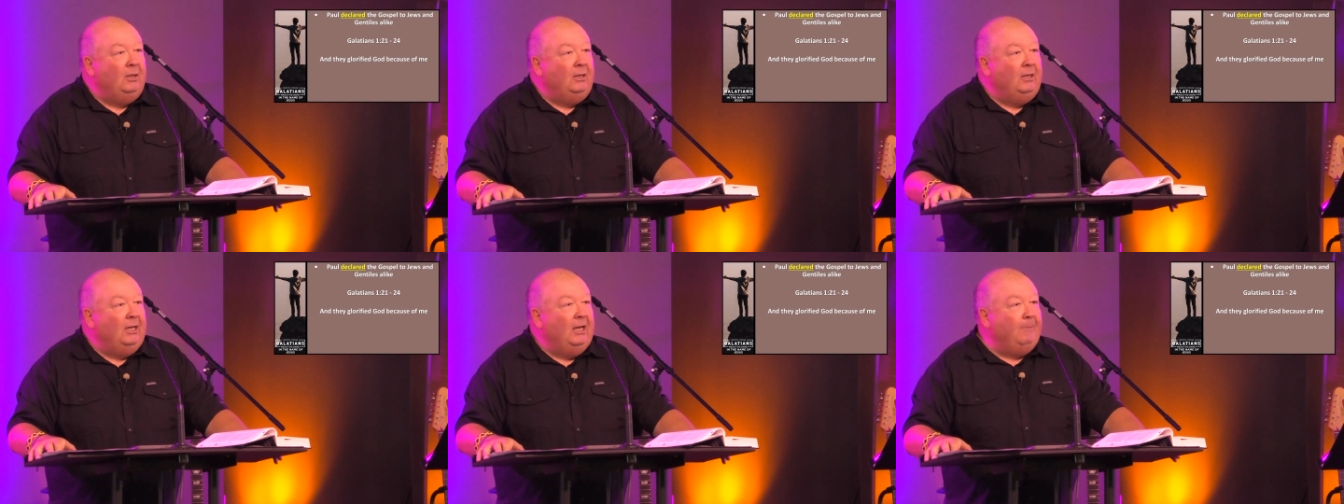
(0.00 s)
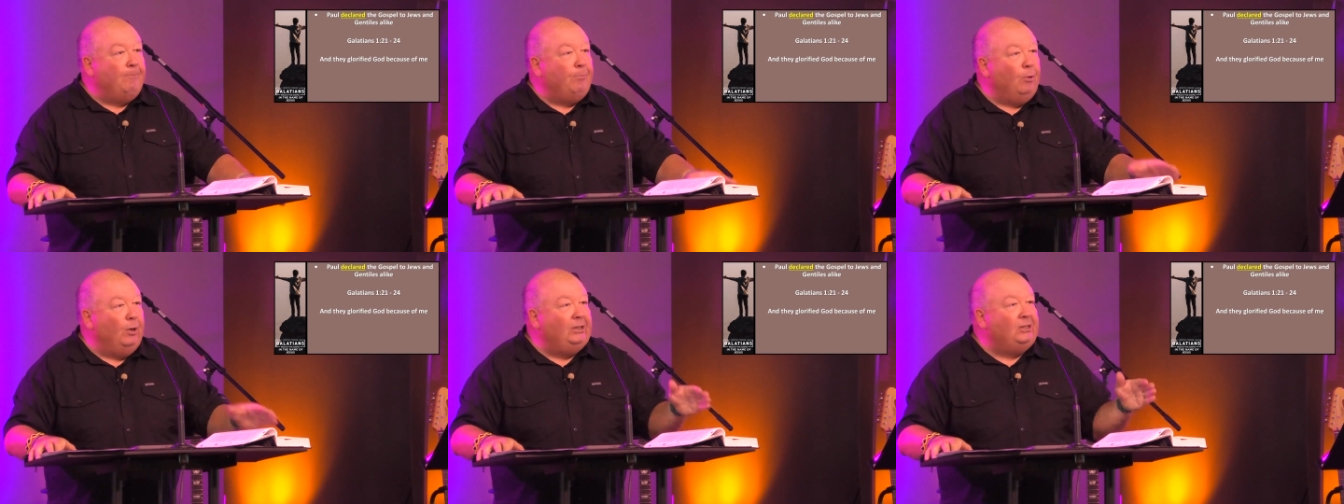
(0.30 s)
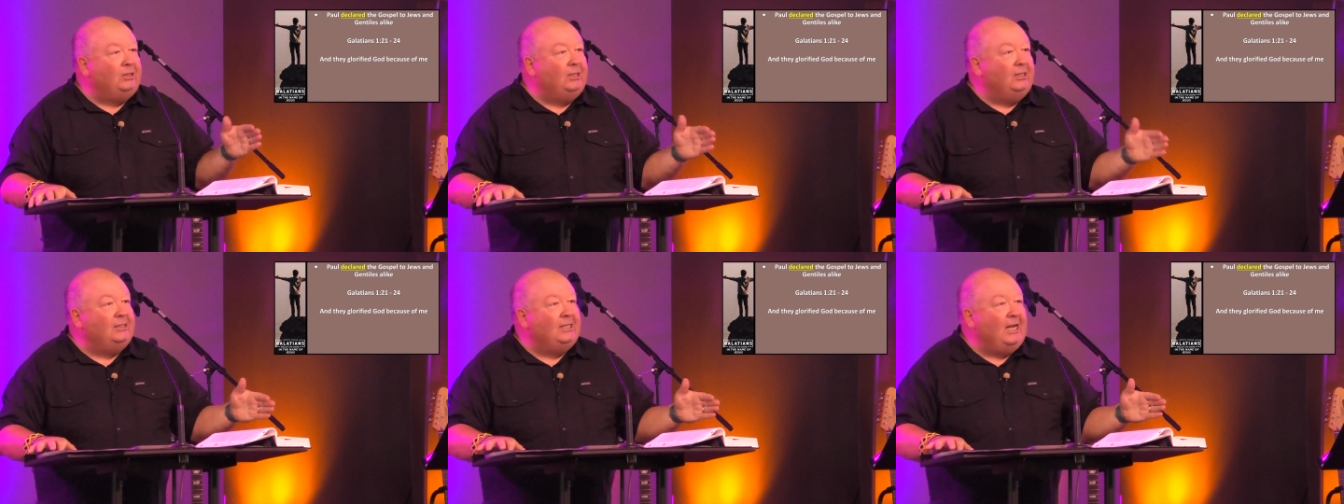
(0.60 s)
He
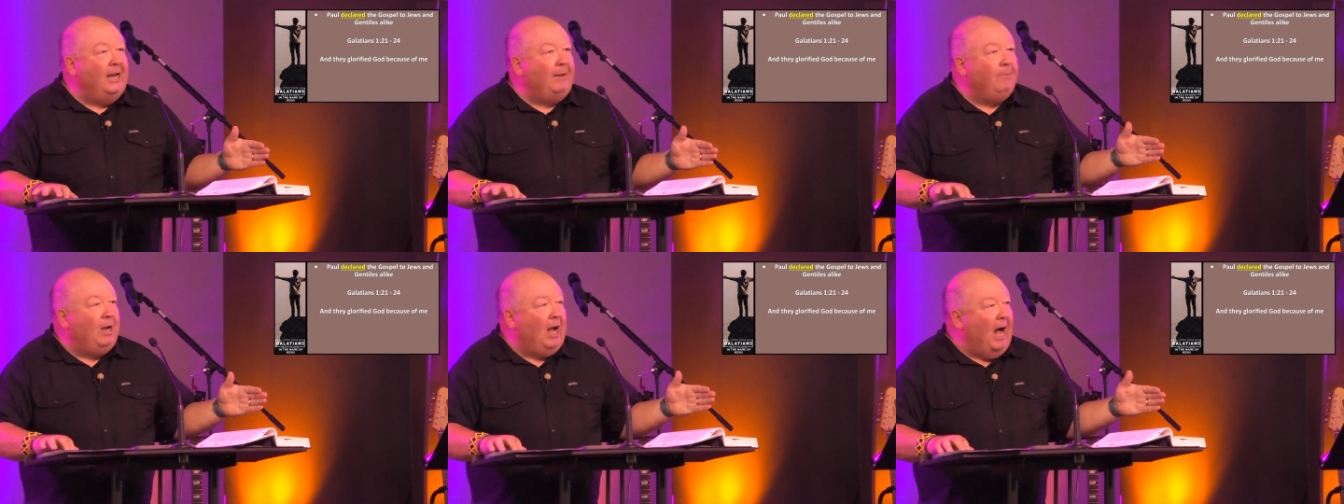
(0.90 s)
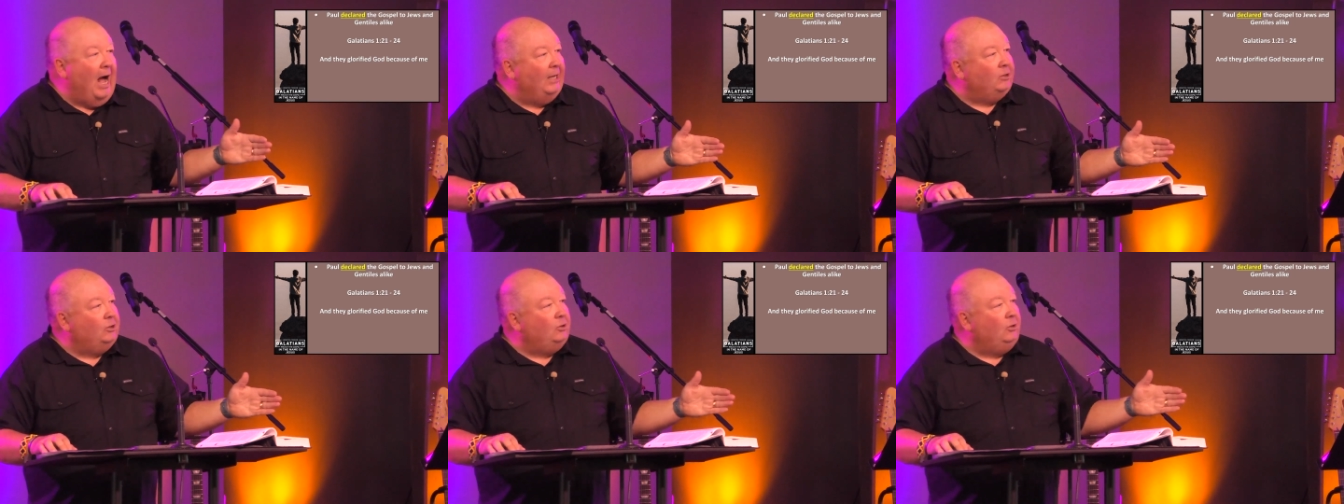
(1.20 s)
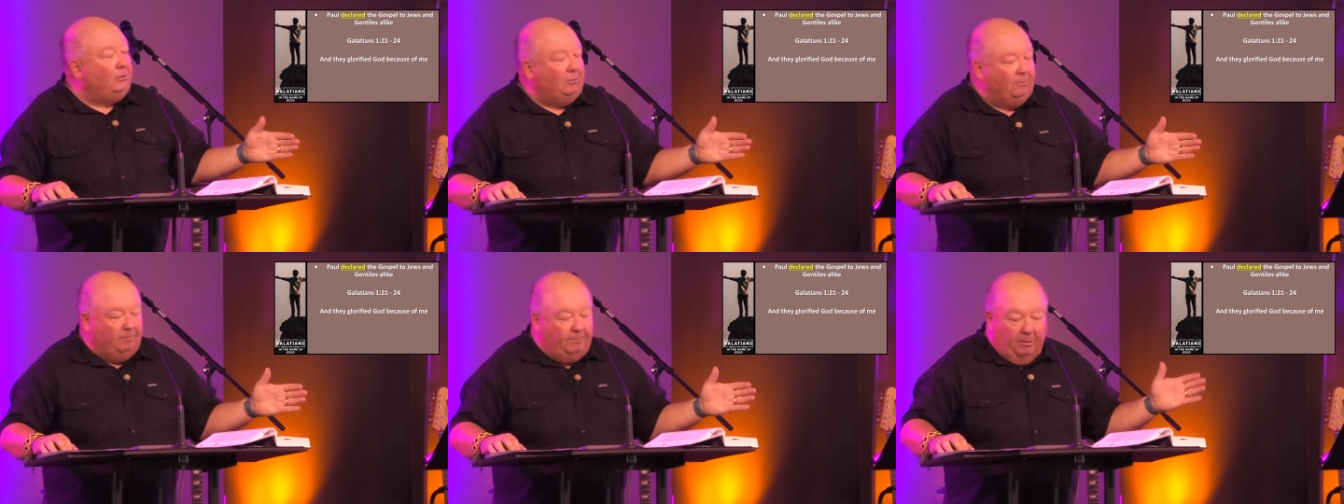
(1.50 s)
preached the same
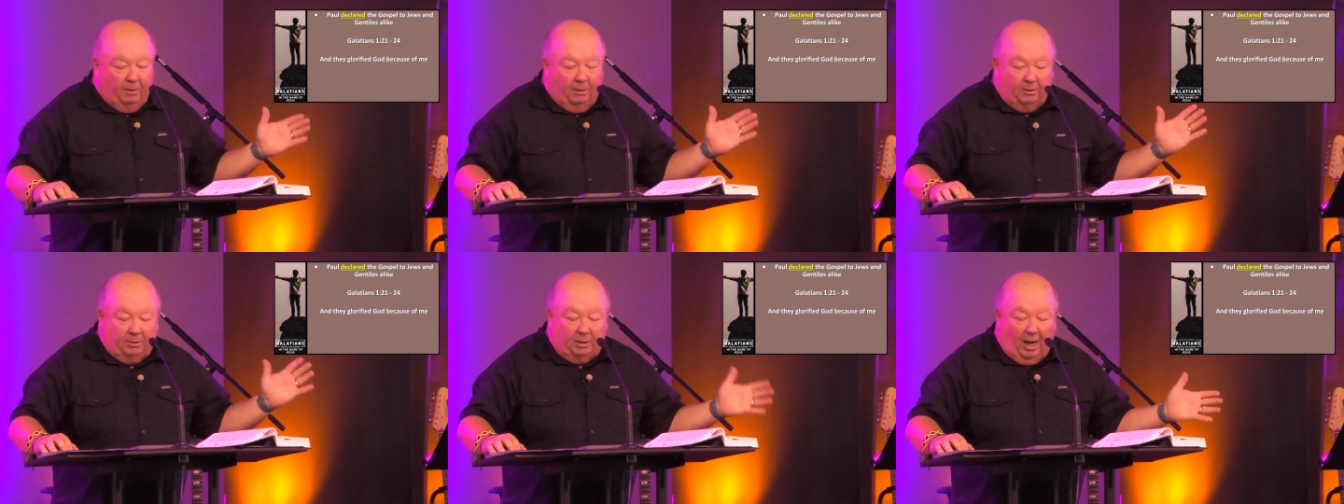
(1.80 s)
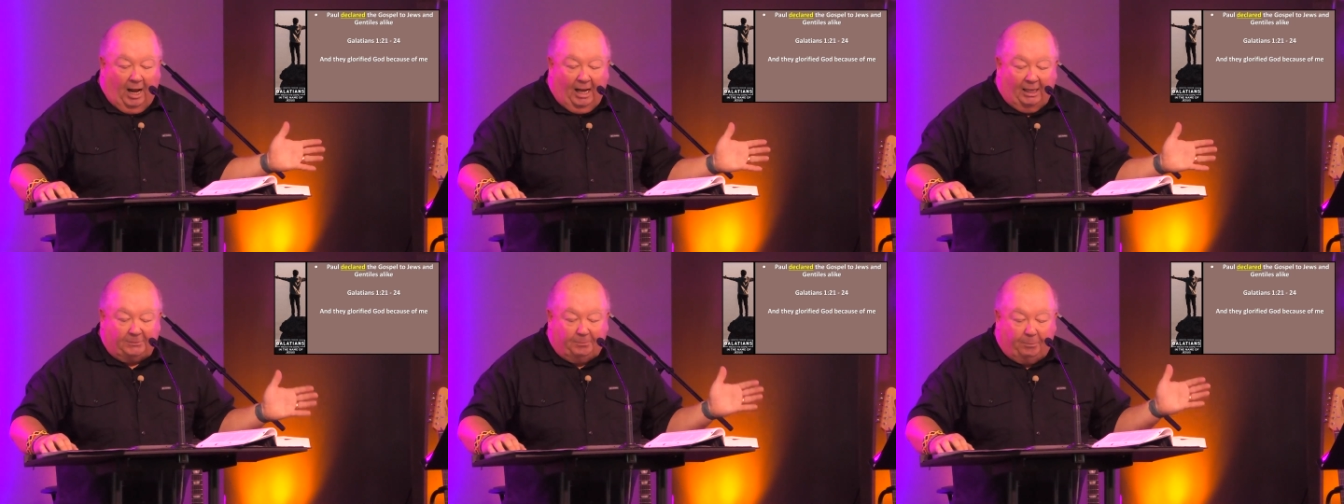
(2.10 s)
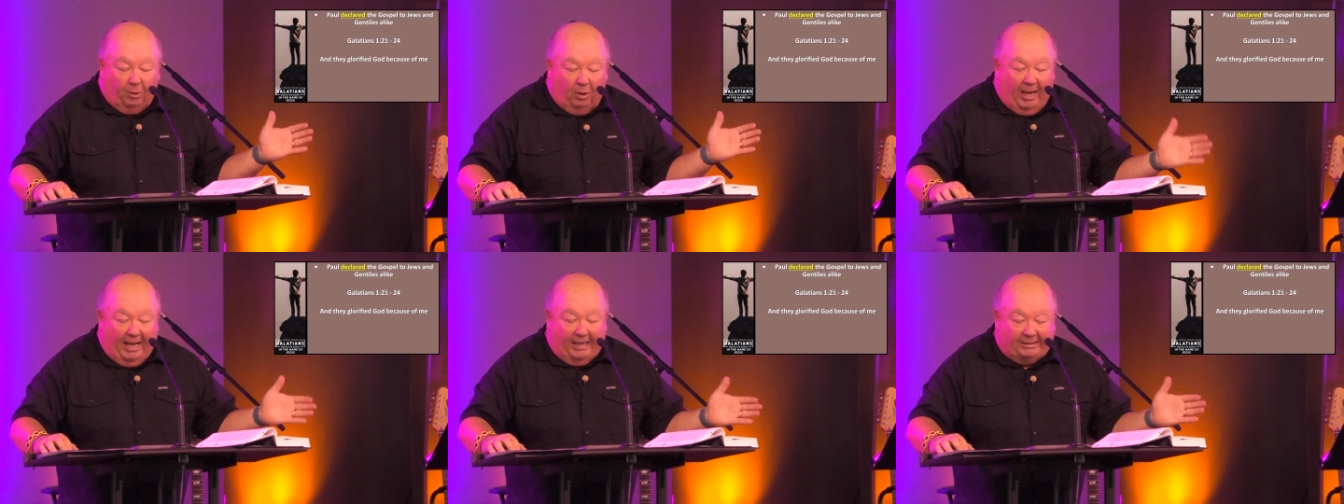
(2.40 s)
gospel,
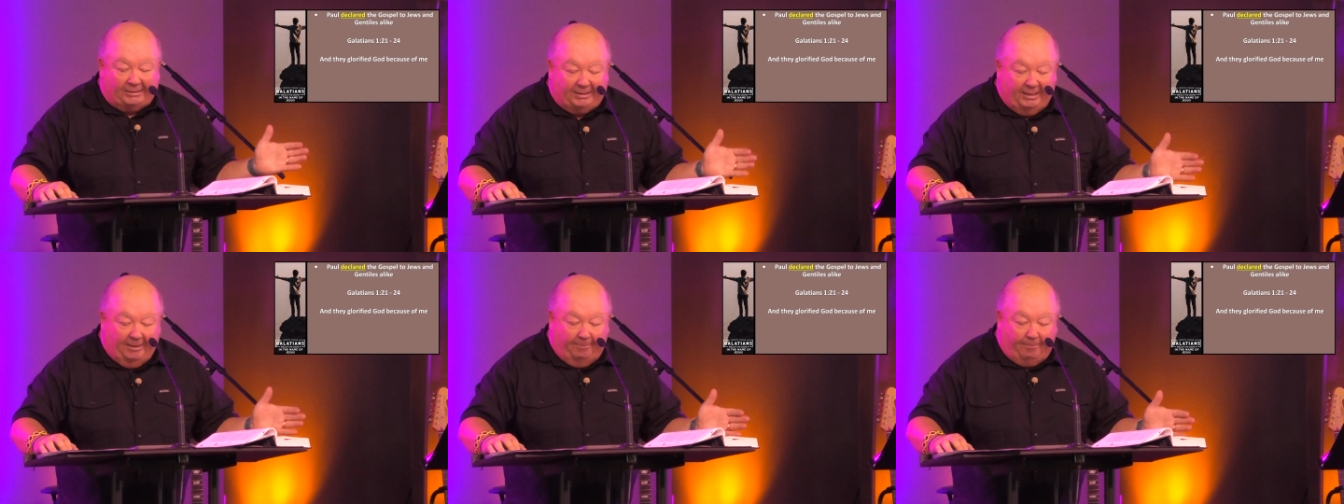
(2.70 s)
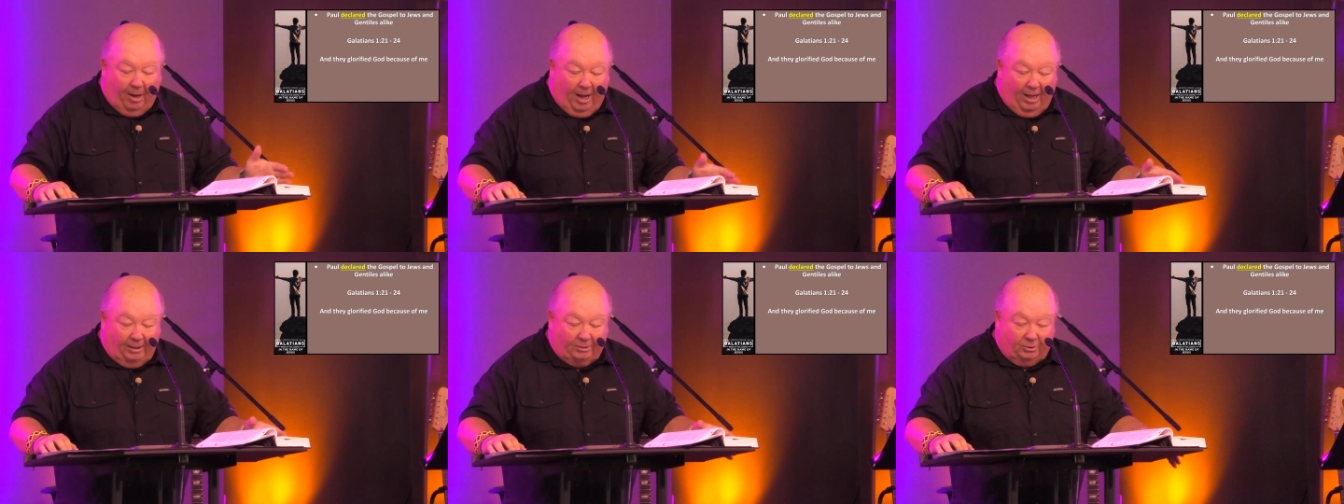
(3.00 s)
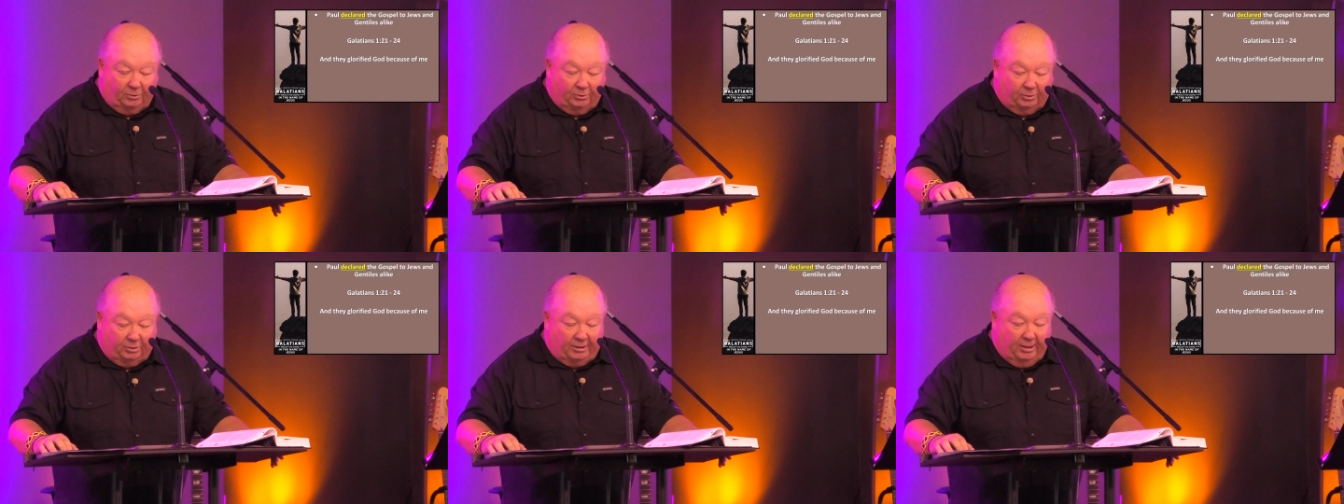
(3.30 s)
gospel as the
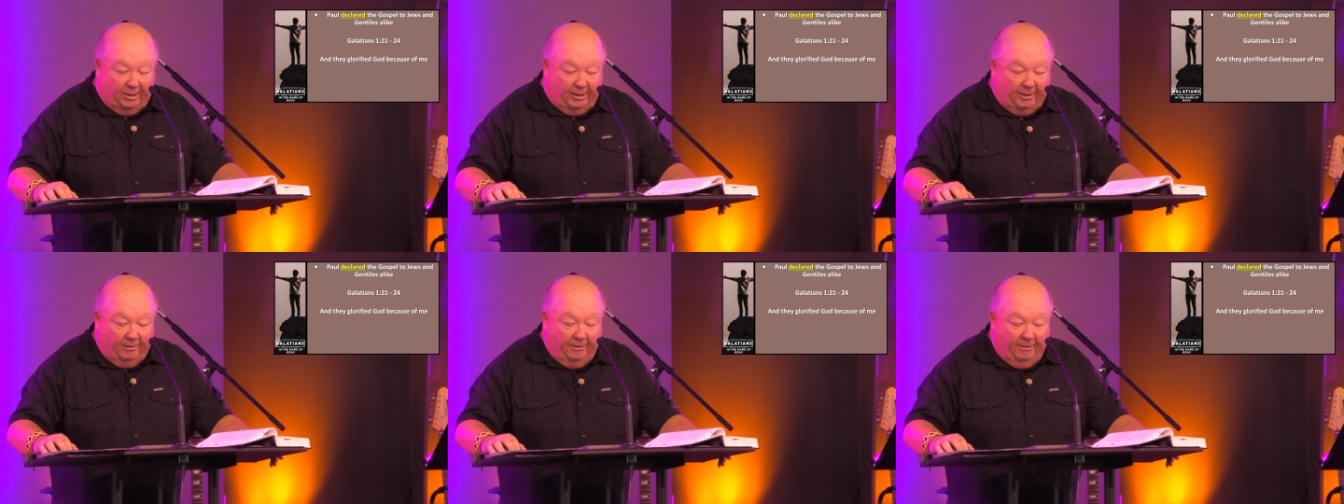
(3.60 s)
apostles did.